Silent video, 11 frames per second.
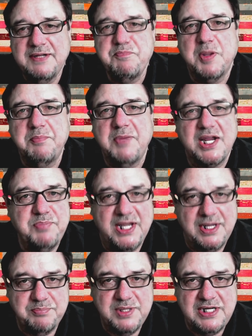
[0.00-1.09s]
my
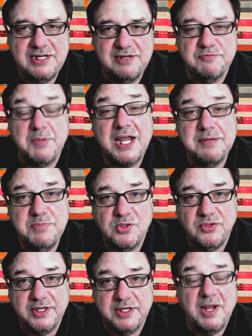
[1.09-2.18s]
pet peeve, my
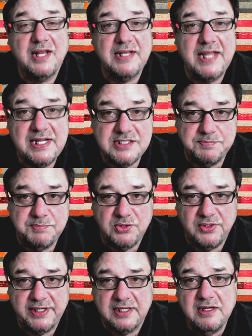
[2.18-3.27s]
building, my last
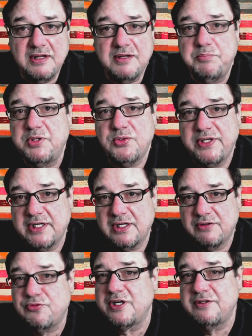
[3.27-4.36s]
building, building a
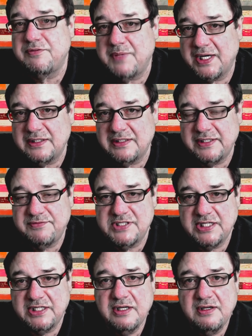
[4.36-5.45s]
friend of mine lives
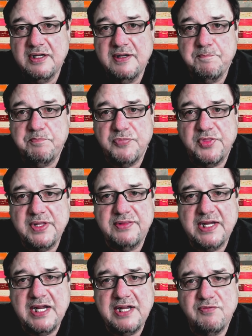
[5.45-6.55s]
in.
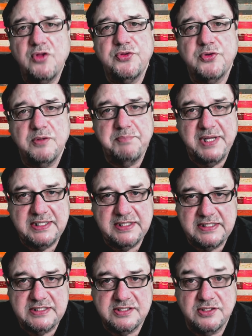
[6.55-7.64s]
They have all their
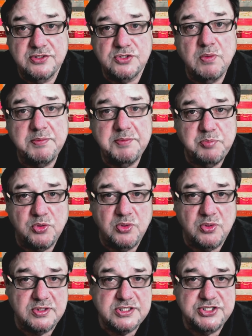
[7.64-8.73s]
amenities. There's swimming
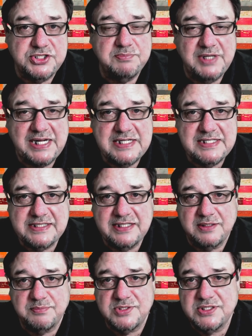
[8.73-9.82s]
pools,
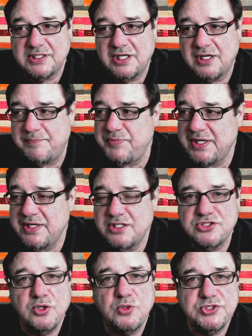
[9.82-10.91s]
gymnasiums, uh,
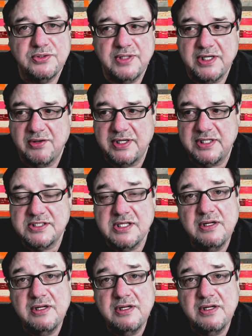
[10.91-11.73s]
social areas.